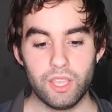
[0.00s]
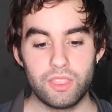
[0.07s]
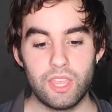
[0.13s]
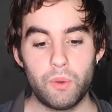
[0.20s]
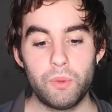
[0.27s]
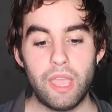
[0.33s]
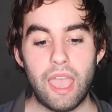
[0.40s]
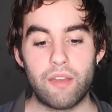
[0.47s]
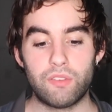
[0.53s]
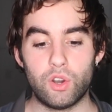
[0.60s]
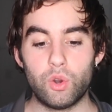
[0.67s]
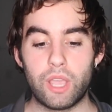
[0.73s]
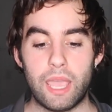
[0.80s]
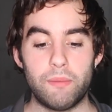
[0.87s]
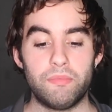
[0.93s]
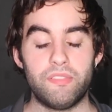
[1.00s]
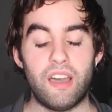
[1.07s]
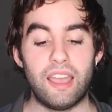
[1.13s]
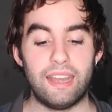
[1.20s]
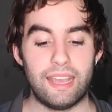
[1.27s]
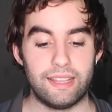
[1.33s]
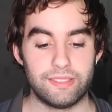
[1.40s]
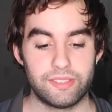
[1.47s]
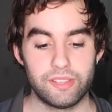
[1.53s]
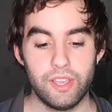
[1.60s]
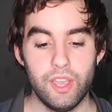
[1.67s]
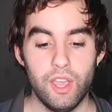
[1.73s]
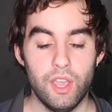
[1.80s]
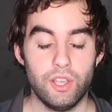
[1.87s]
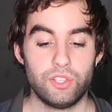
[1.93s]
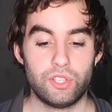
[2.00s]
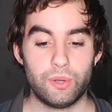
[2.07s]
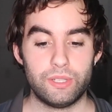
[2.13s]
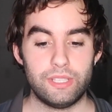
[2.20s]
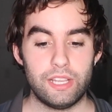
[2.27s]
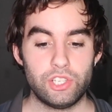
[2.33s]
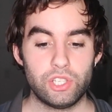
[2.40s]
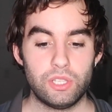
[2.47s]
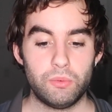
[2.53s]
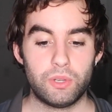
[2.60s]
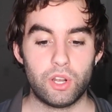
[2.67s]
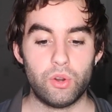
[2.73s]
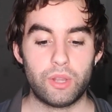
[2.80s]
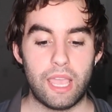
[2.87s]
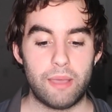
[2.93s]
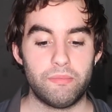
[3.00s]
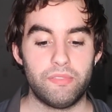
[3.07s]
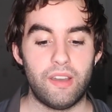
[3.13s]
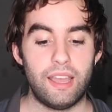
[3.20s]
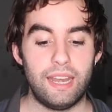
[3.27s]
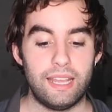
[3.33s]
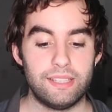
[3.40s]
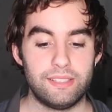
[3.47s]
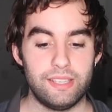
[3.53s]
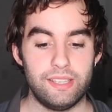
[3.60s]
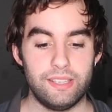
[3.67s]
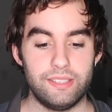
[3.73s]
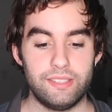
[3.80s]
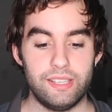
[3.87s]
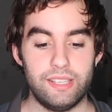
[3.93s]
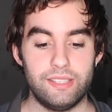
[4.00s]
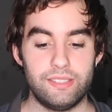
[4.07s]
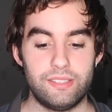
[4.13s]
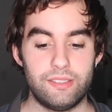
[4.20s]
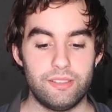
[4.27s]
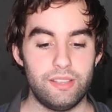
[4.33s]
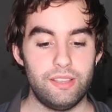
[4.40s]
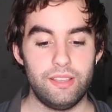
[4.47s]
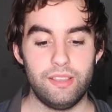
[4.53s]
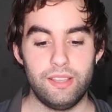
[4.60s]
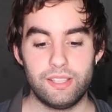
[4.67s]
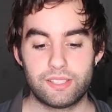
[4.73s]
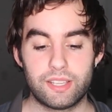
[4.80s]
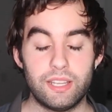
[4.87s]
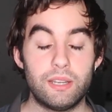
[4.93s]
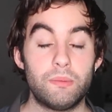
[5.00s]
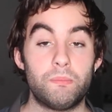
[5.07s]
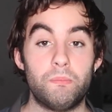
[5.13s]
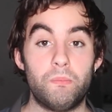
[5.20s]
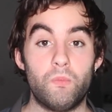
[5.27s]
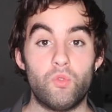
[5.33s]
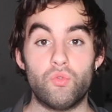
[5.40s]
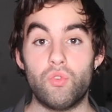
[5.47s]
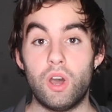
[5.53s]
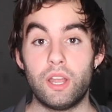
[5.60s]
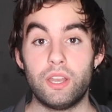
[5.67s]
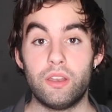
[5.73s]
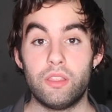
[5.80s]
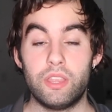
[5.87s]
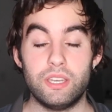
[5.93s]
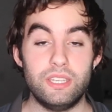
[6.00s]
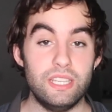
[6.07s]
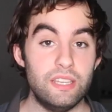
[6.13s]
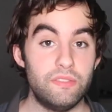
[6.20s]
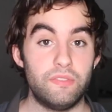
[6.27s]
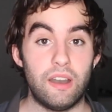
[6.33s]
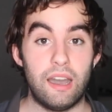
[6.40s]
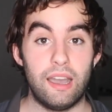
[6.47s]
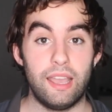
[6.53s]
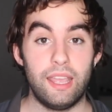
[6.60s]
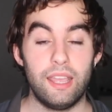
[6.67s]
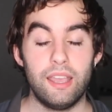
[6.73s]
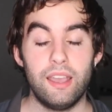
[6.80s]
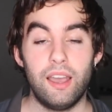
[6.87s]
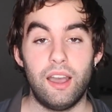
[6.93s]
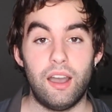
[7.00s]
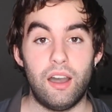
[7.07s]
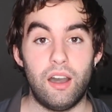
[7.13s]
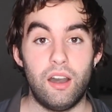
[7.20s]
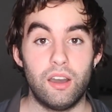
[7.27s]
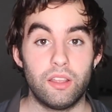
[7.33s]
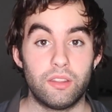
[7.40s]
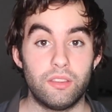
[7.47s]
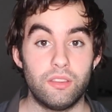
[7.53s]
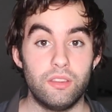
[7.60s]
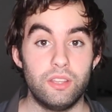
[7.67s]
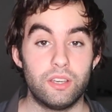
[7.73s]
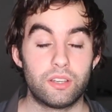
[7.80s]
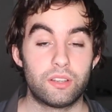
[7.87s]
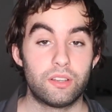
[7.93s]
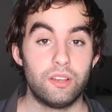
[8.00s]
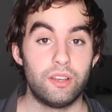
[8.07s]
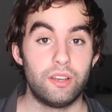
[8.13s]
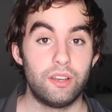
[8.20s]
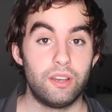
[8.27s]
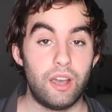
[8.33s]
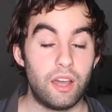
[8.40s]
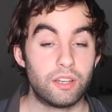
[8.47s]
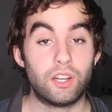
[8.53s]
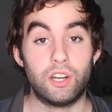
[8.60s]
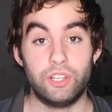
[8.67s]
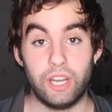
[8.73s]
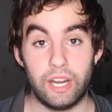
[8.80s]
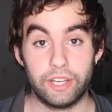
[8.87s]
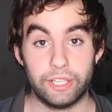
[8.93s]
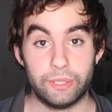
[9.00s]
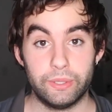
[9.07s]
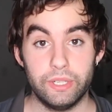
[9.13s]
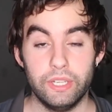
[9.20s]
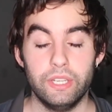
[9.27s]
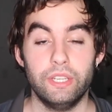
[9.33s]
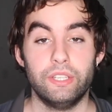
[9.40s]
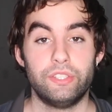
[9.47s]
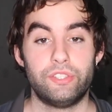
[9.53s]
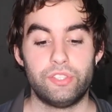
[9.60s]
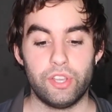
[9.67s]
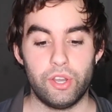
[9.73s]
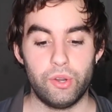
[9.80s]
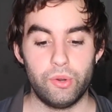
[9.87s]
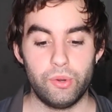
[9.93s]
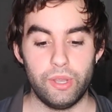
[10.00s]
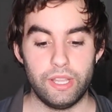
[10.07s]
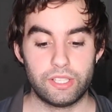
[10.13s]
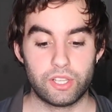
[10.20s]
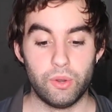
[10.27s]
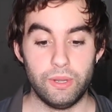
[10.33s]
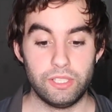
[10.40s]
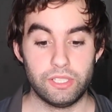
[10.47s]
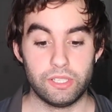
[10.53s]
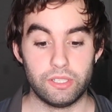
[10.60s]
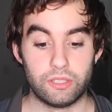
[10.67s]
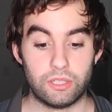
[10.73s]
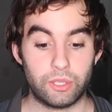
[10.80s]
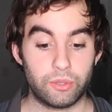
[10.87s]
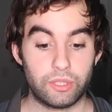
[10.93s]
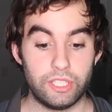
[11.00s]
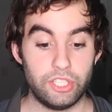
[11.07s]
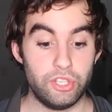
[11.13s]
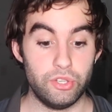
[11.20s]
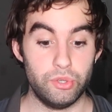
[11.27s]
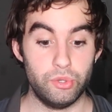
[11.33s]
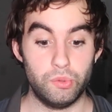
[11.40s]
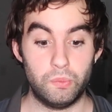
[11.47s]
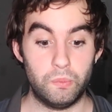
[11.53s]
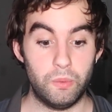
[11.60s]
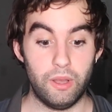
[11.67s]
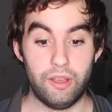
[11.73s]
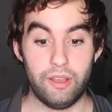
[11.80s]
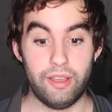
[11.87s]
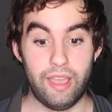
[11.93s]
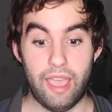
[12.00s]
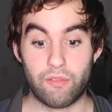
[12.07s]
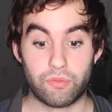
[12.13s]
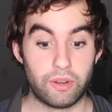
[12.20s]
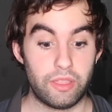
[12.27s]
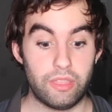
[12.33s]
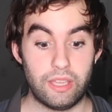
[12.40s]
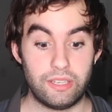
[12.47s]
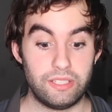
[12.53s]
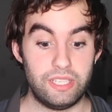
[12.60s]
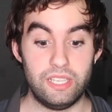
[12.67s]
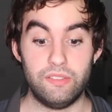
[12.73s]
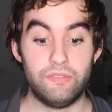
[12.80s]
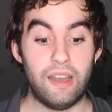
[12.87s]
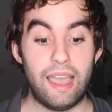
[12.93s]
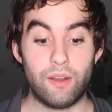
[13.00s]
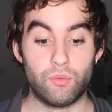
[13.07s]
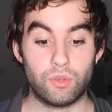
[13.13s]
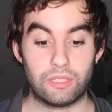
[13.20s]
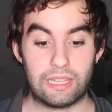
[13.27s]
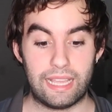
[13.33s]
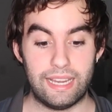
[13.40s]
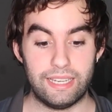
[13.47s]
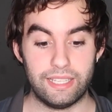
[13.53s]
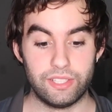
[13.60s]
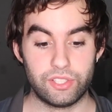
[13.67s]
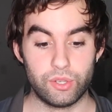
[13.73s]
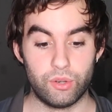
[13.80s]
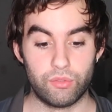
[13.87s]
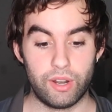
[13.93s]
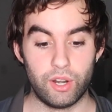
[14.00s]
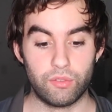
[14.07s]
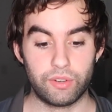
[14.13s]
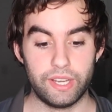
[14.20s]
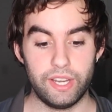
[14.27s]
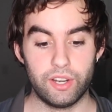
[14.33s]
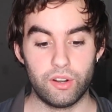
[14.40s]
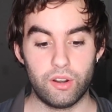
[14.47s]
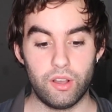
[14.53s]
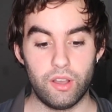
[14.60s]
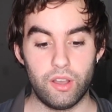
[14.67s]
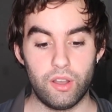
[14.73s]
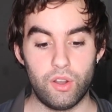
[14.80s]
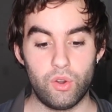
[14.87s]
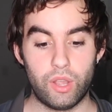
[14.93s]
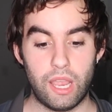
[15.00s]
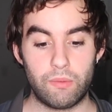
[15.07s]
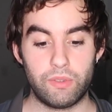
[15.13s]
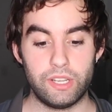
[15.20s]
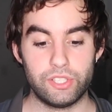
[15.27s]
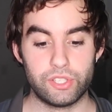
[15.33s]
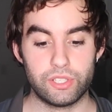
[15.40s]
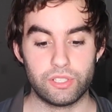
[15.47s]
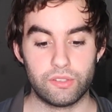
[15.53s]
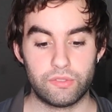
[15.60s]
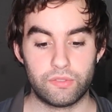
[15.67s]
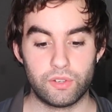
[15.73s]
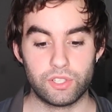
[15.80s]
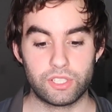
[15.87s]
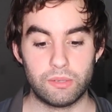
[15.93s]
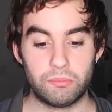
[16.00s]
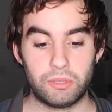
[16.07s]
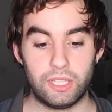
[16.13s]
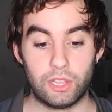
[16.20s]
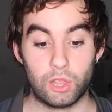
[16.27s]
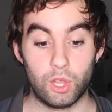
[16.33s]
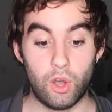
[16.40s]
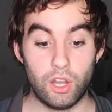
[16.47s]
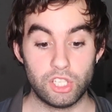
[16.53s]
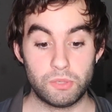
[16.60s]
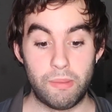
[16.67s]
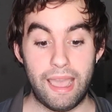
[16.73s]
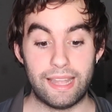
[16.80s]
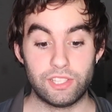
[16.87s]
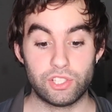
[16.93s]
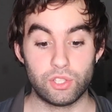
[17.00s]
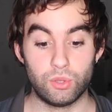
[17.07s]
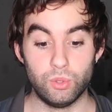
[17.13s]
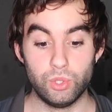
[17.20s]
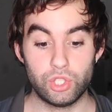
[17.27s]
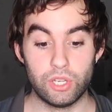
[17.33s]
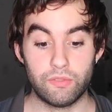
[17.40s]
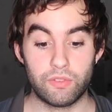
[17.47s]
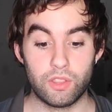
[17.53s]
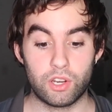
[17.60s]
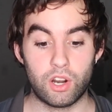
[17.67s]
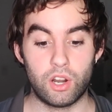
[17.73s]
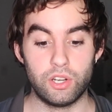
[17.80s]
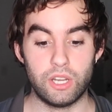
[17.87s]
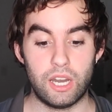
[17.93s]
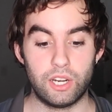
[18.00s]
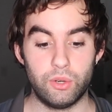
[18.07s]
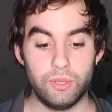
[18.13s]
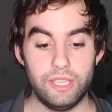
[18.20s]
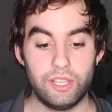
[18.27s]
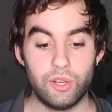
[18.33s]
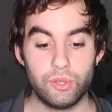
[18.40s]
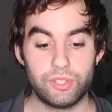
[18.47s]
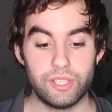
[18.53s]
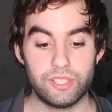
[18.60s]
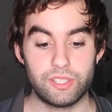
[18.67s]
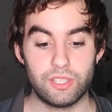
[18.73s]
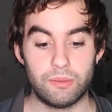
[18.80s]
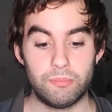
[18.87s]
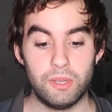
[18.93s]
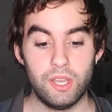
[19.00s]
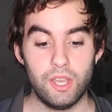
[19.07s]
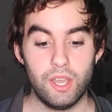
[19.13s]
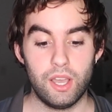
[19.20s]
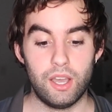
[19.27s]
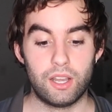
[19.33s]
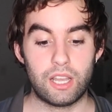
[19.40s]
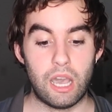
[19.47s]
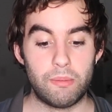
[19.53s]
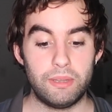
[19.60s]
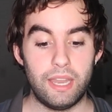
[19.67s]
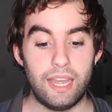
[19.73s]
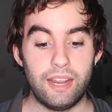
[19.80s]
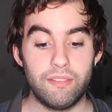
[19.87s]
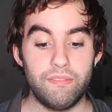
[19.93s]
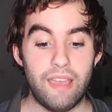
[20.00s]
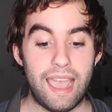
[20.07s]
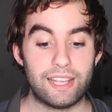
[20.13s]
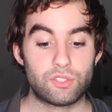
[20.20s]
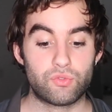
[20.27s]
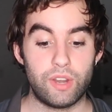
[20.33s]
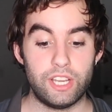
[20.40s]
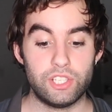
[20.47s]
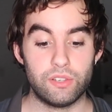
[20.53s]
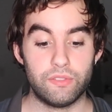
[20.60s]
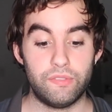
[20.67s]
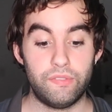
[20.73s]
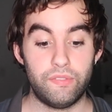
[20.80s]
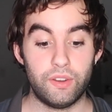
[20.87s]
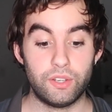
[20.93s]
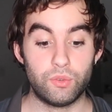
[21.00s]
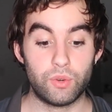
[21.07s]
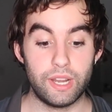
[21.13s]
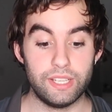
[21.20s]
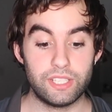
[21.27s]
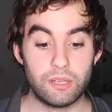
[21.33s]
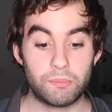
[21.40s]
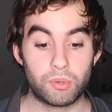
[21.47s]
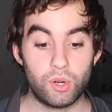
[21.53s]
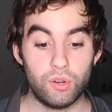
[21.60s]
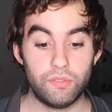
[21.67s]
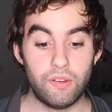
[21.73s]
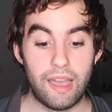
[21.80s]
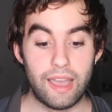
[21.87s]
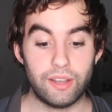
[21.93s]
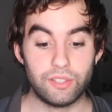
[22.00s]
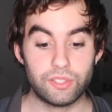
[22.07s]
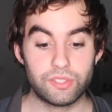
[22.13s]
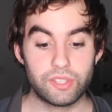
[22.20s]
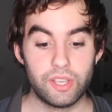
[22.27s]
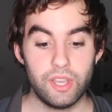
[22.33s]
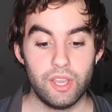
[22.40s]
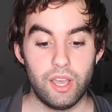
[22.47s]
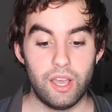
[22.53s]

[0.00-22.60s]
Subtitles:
Then we have Occam.fi. So essentially what Occam.fi is it's going to run the DeFi on Cardano. So it's going to literally do everything DeFi related. So right over here, Occam Razor is the first complete launchpad solution for the Cardano ecosystem, accommodating a vast range of fundraising profiles.